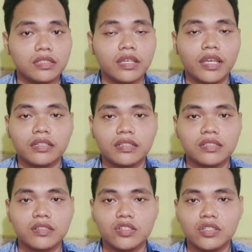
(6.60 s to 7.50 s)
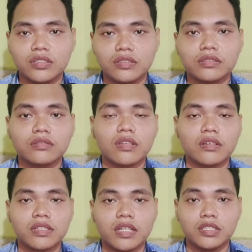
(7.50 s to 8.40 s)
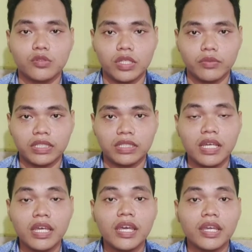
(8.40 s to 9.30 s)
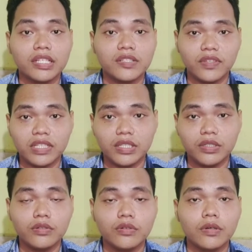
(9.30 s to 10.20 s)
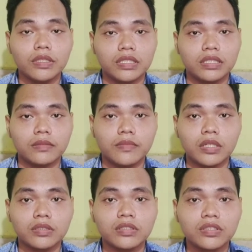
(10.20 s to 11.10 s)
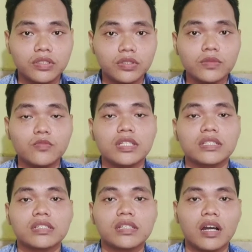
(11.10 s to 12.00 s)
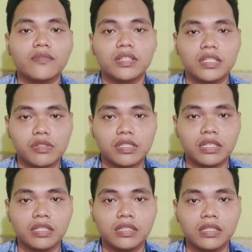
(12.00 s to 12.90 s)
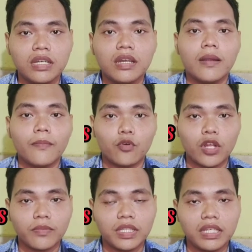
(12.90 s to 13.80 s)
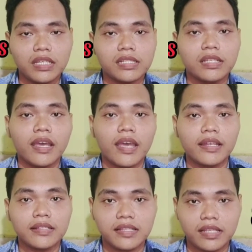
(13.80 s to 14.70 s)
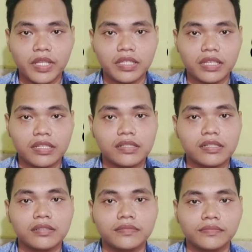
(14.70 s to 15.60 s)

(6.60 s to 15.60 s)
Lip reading: C, Englis Literature 2021. In this video, we will learn about two branches of linguistics, Pragmatics and Semantics.